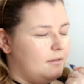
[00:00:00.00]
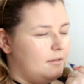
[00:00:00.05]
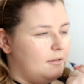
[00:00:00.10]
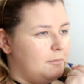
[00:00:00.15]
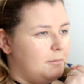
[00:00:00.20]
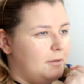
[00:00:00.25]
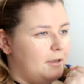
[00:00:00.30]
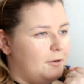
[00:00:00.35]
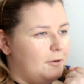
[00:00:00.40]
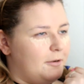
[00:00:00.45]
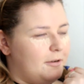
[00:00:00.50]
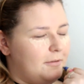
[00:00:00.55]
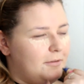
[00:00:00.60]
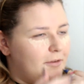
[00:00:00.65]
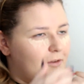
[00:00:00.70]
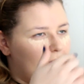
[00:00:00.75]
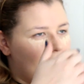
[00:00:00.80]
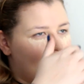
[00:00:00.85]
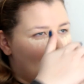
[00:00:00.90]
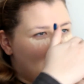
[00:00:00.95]
Oh my God, I
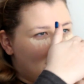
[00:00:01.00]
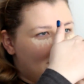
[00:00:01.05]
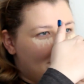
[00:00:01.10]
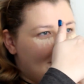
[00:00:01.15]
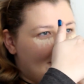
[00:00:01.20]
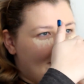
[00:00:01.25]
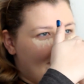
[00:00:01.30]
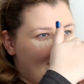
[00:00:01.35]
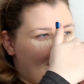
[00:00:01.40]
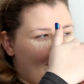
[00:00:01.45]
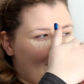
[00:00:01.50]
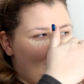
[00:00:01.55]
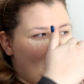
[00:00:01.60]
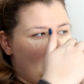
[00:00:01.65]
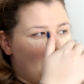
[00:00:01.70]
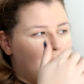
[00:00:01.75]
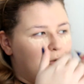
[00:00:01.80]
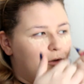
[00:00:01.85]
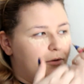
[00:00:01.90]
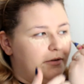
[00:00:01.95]
feel like I've got big
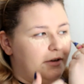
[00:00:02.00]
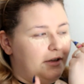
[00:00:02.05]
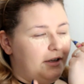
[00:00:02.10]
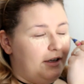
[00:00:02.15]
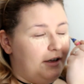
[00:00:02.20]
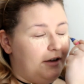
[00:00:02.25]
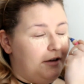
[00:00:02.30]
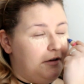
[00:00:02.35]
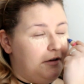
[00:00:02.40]
blobs of it here.